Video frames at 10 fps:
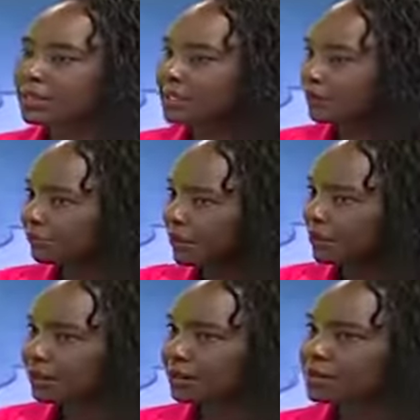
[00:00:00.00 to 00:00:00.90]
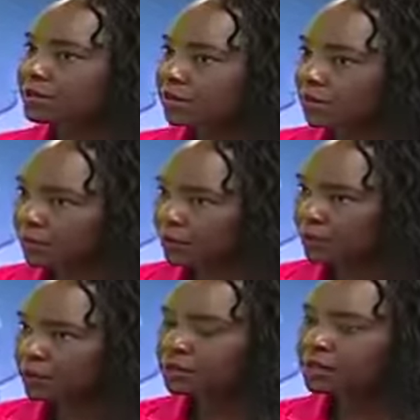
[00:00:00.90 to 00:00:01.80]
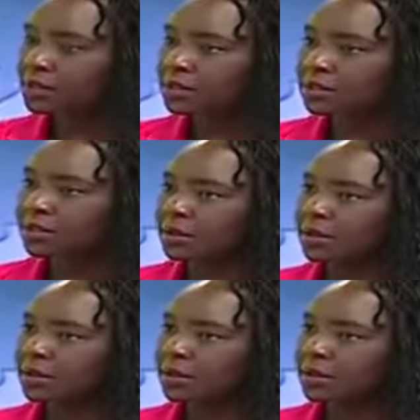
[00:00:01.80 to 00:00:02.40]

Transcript: giving these opioids, which is